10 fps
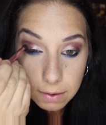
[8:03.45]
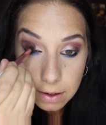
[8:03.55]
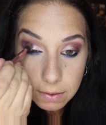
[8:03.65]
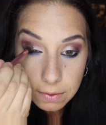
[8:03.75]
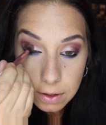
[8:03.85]

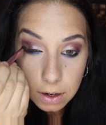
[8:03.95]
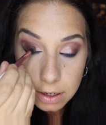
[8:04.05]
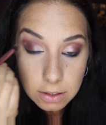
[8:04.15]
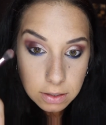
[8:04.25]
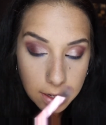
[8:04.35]
rid of the
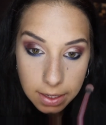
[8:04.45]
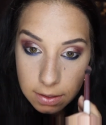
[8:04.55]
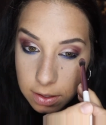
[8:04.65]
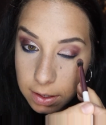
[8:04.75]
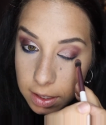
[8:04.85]
harsh
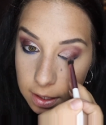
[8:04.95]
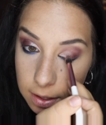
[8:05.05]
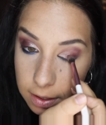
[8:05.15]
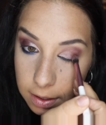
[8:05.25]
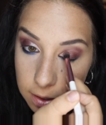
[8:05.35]
lines on
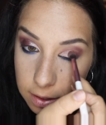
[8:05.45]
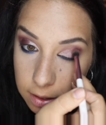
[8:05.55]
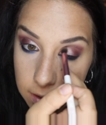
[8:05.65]
here.